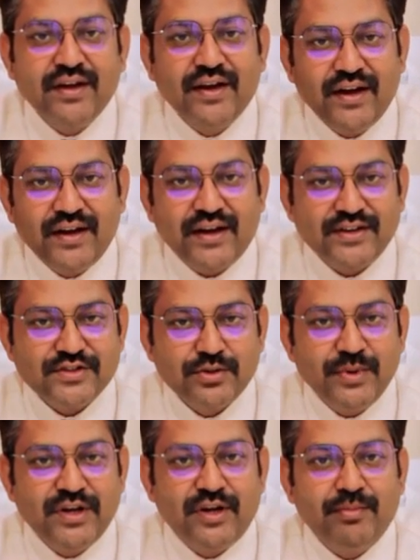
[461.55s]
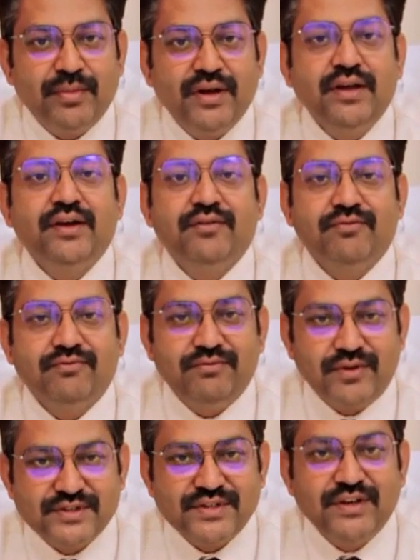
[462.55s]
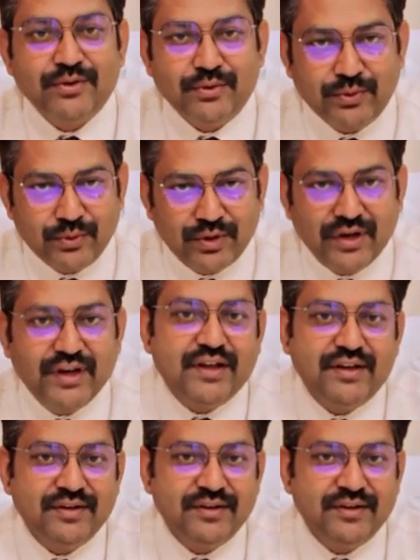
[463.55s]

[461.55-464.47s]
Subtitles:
It has to be done by flossing only.